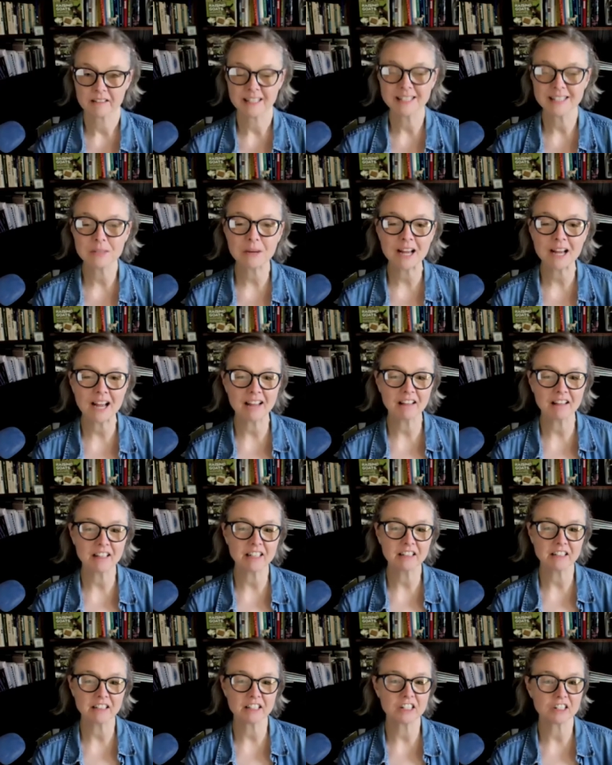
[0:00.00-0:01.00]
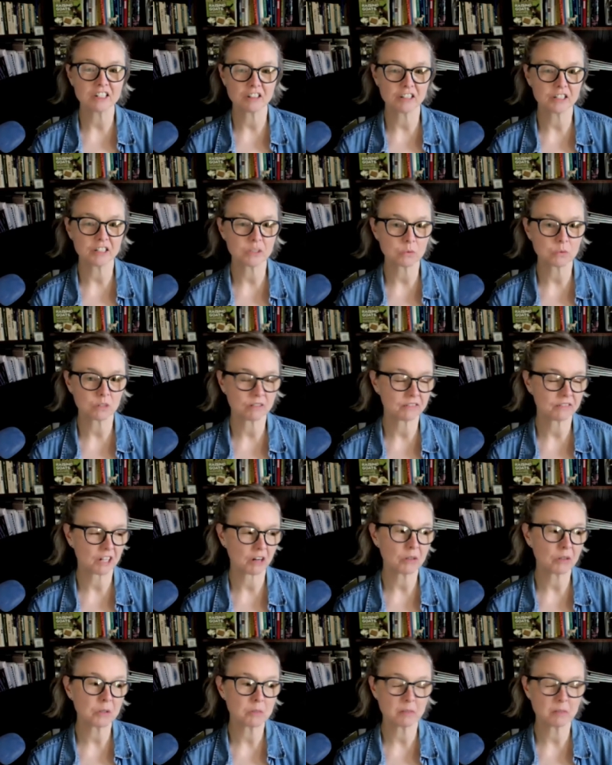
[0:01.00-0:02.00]
that's why I like Nigerian dwarf
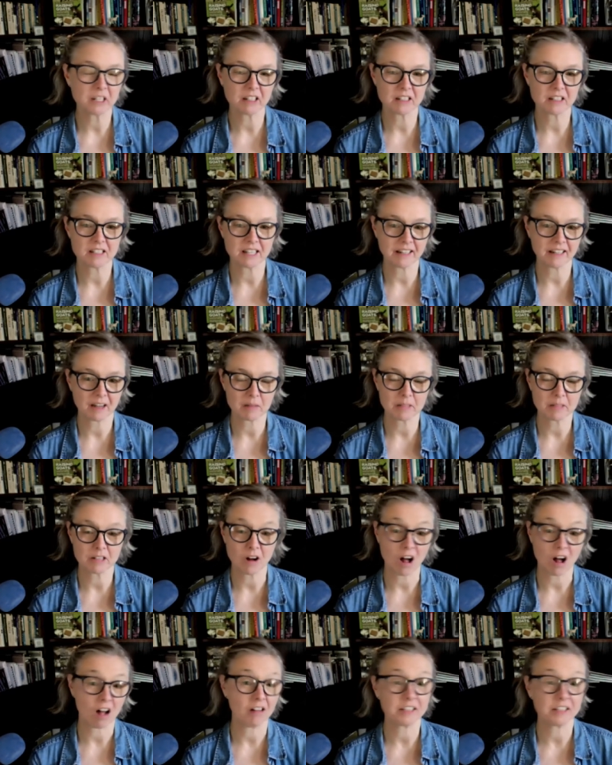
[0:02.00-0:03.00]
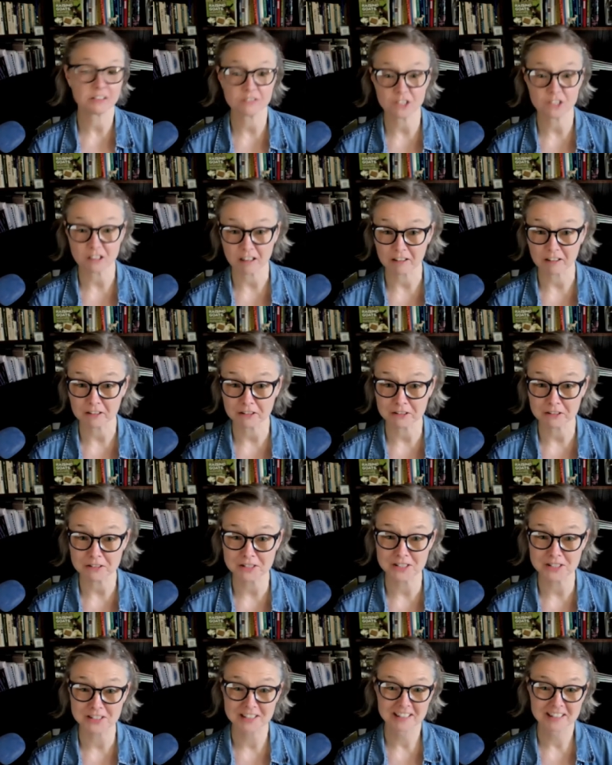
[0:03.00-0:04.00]
goats, because they come in all different
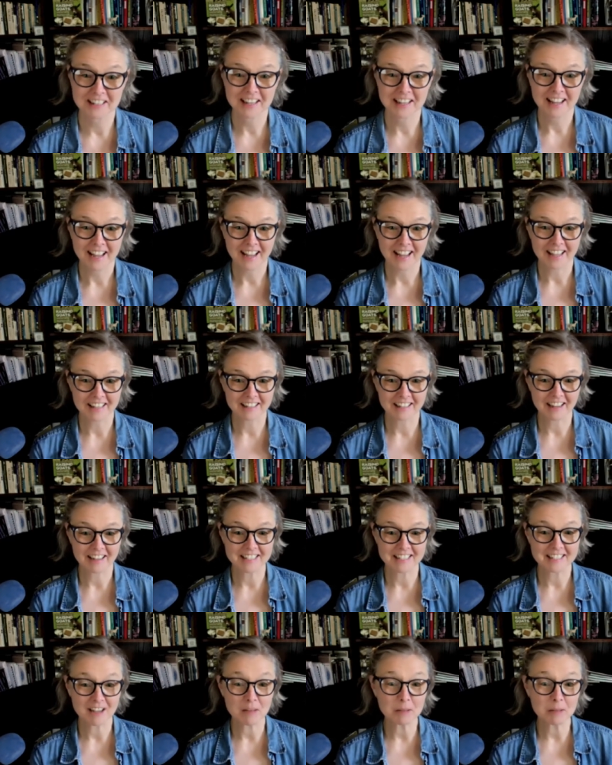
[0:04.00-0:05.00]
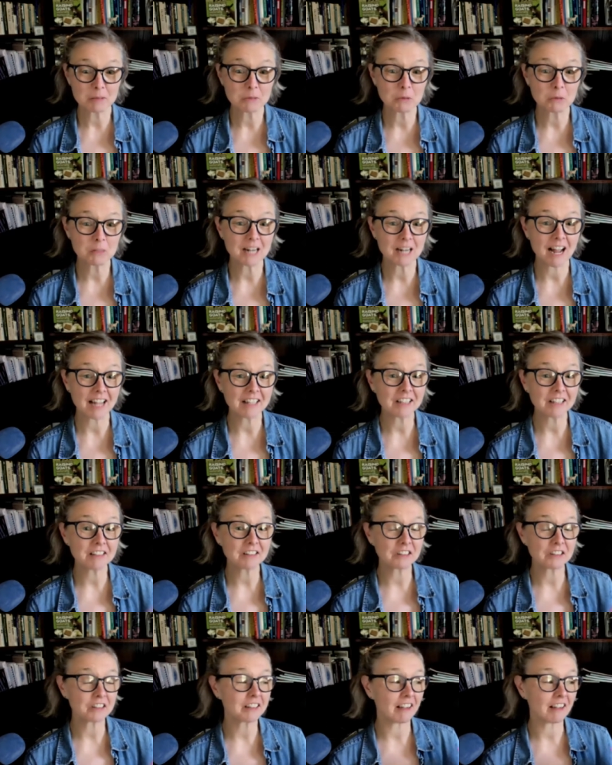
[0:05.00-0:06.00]
colors. And I tell people when I
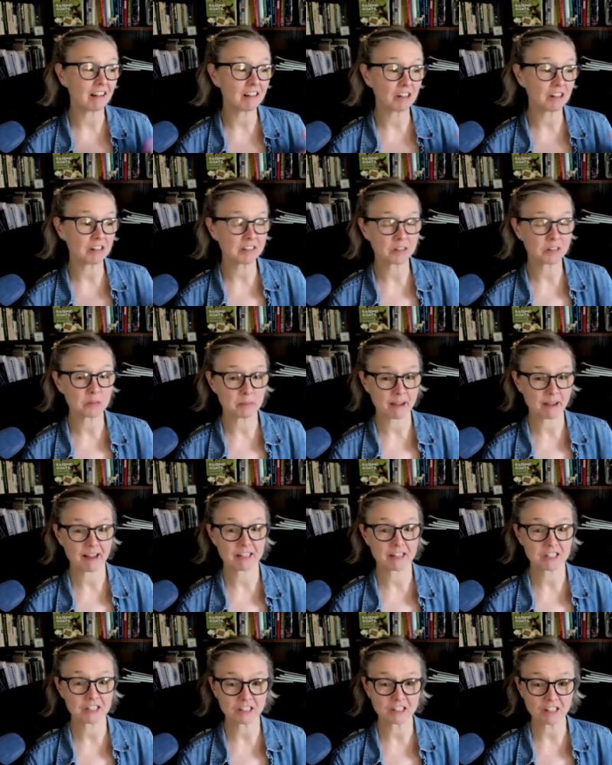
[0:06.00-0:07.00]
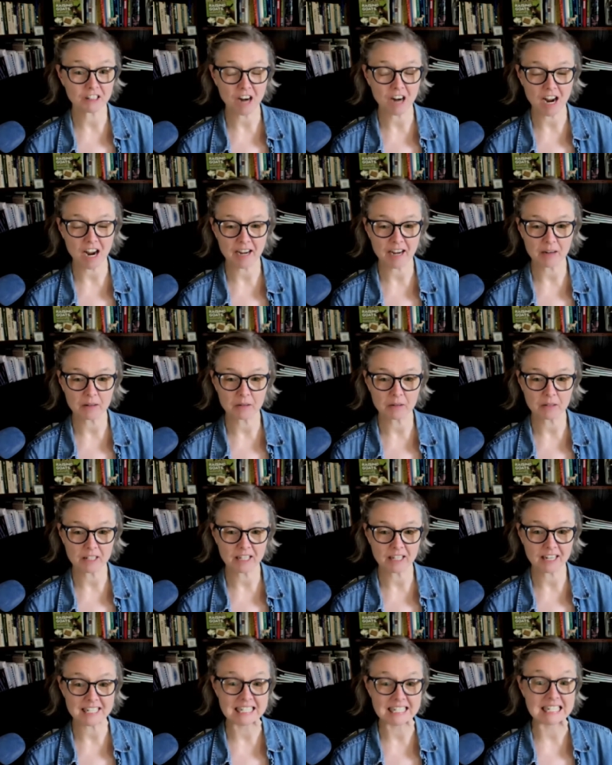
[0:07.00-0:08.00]
look out onto the pasture,
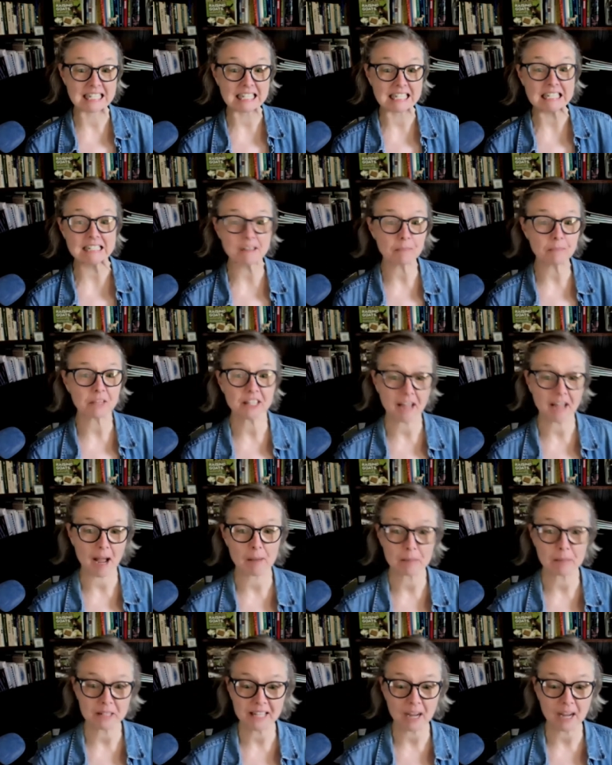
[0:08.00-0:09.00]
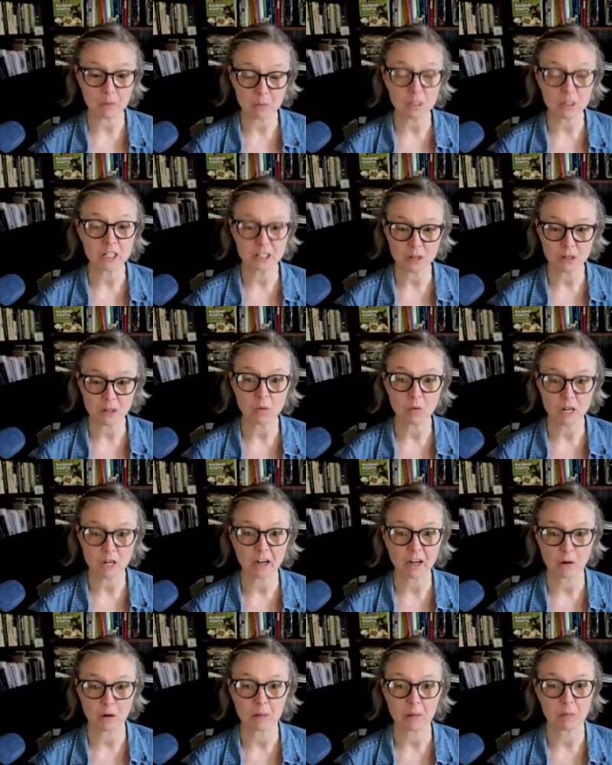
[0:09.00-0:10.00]
I see something happening, I want to know what
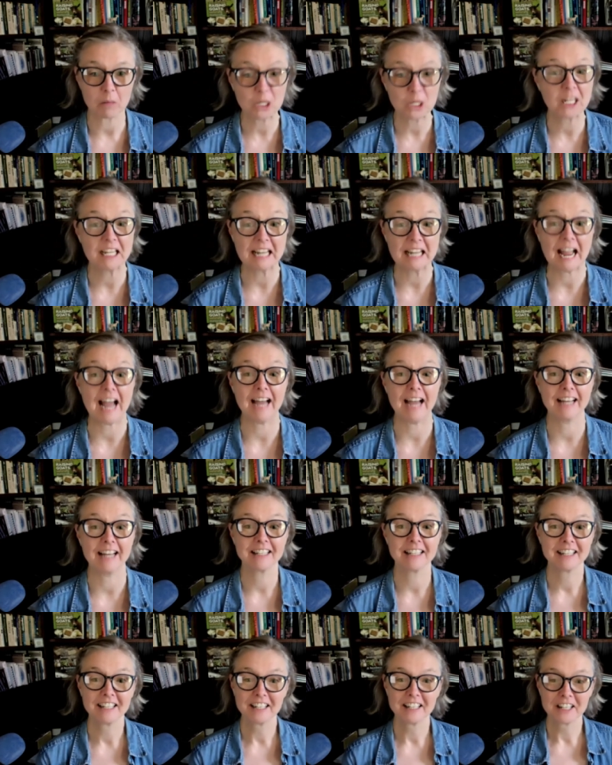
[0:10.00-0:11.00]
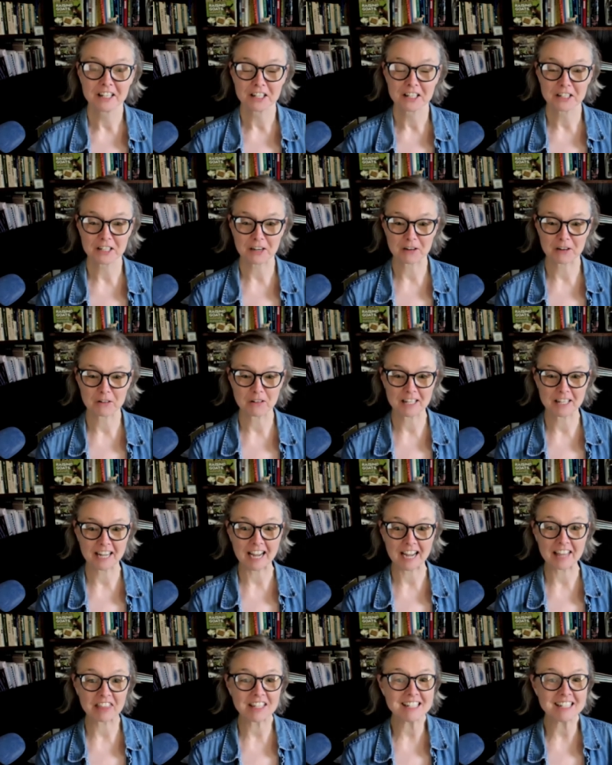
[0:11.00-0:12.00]
goat I'm looking at. You know, like
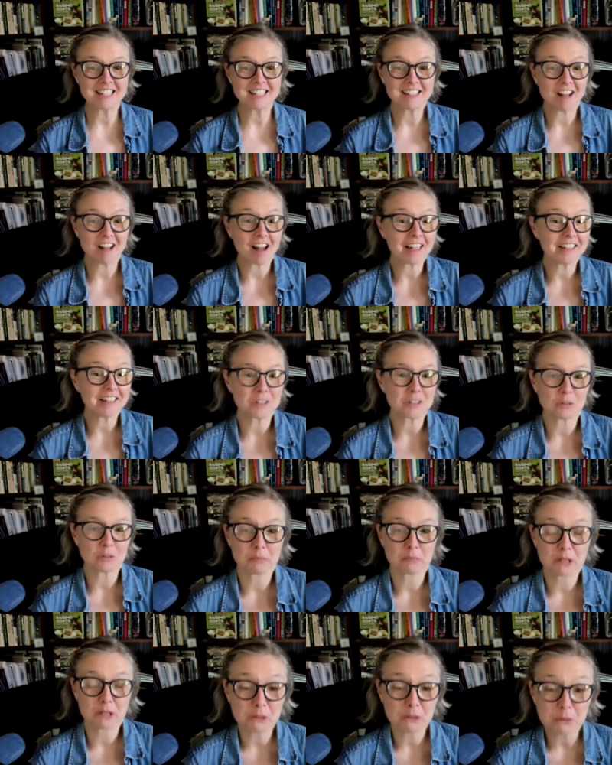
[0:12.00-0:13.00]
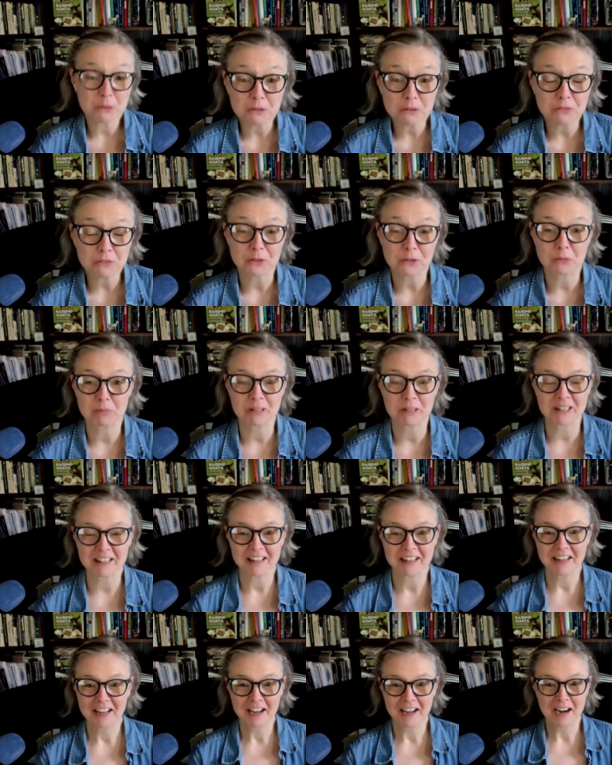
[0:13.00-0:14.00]
I think sonnens are beautiful, but
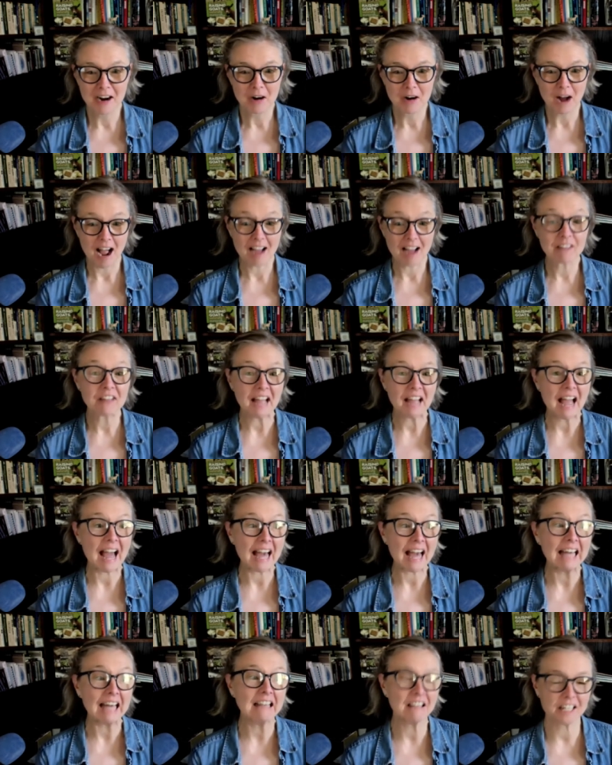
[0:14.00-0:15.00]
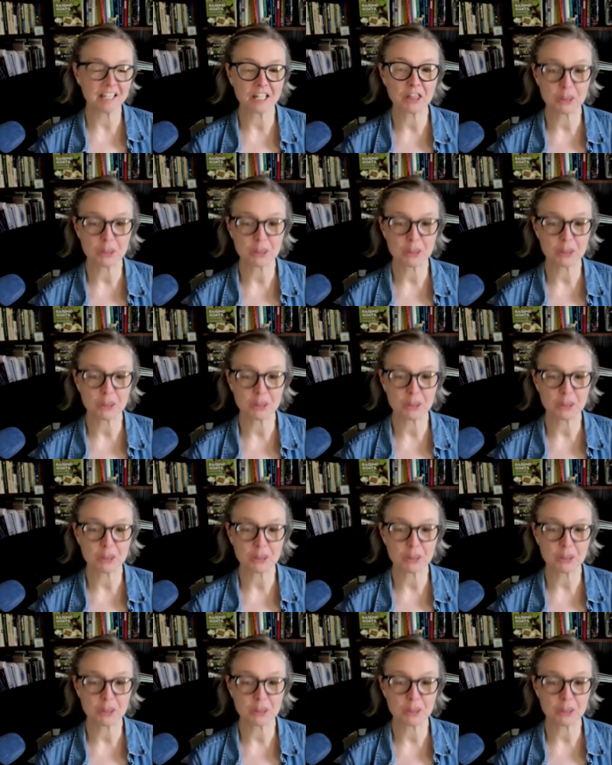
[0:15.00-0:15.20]
I've had like